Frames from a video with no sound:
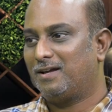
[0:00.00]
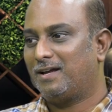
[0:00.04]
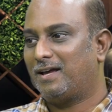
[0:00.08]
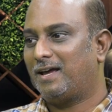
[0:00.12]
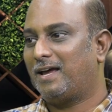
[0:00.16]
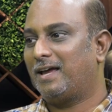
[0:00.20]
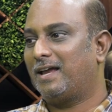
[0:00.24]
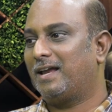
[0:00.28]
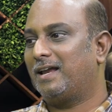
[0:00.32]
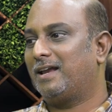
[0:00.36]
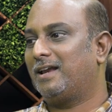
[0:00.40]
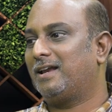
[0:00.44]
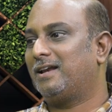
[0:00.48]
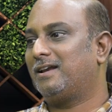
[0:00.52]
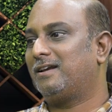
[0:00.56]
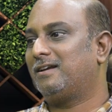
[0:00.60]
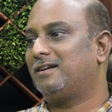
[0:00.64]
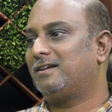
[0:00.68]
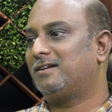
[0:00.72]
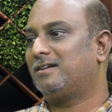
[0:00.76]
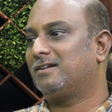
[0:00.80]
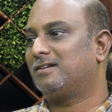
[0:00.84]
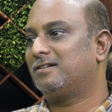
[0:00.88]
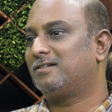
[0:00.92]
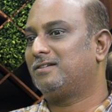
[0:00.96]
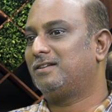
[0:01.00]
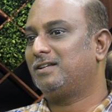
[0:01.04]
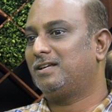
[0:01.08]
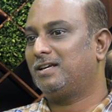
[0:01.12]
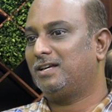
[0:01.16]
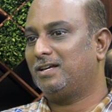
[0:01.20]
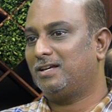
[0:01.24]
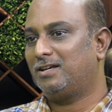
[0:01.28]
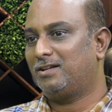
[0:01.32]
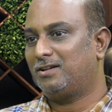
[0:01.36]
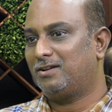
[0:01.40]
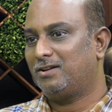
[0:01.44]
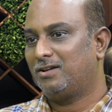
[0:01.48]
And
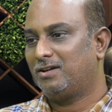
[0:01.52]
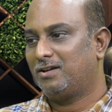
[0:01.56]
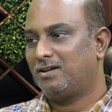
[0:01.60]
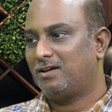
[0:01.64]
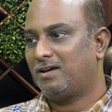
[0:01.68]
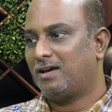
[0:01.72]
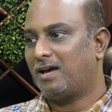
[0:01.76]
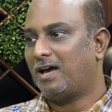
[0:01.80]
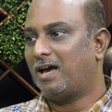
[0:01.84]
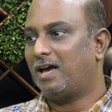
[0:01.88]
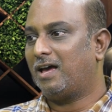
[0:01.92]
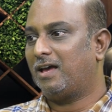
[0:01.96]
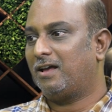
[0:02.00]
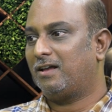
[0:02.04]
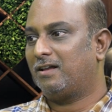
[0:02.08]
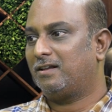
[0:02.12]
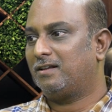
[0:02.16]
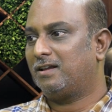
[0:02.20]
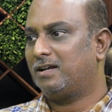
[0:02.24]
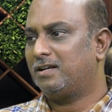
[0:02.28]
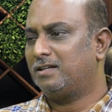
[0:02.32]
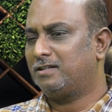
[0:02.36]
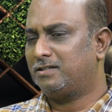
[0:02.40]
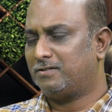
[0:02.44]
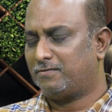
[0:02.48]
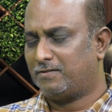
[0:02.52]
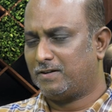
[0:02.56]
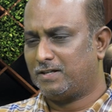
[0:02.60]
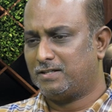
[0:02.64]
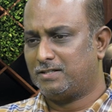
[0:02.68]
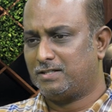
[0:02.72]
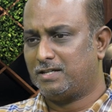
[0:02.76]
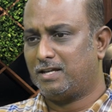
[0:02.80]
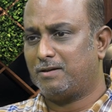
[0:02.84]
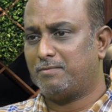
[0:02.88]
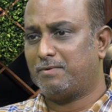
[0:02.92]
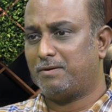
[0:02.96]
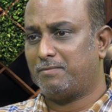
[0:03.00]
there, that is the
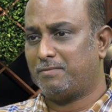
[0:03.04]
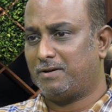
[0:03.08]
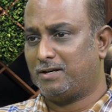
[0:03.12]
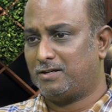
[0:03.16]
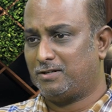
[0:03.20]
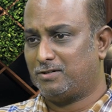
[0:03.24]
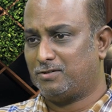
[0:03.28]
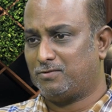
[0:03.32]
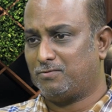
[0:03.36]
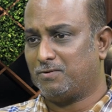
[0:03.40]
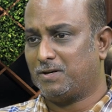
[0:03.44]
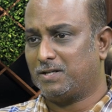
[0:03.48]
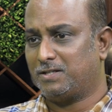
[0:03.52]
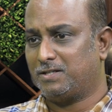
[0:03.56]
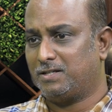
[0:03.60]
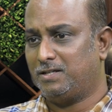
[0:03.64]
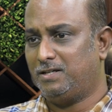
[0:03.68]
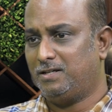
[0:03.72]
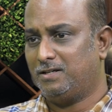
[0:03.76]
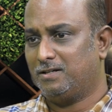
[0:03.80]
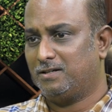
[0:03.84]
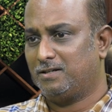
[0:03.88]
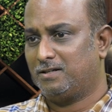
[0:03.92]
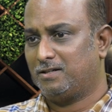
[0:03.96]
first time I met Swati